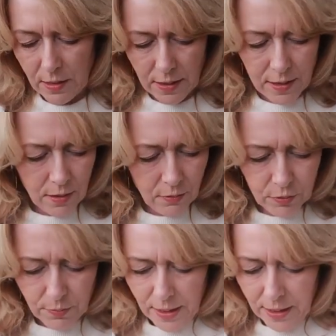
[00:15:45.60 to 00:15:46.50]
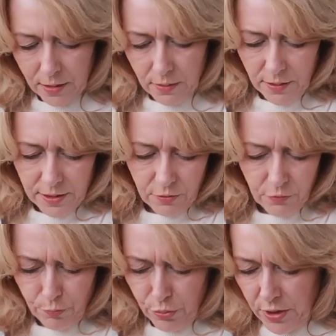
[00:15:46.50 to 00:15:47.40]
Now that would make a nice
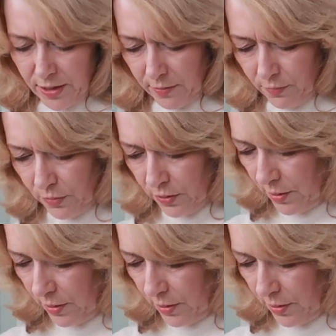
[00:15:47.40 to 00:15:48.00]
present,